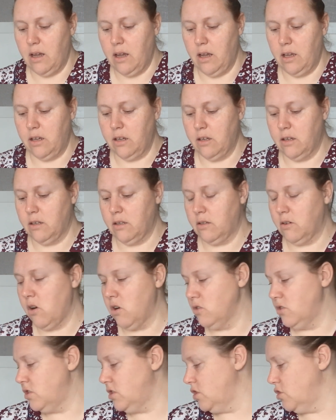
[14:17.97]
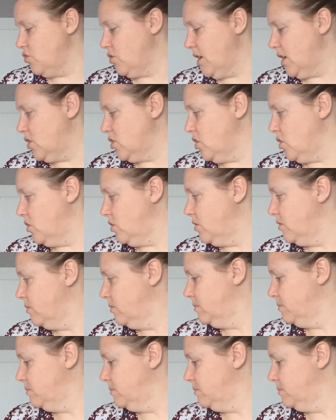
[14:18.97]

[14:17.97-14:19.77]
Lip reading: I concentrate on,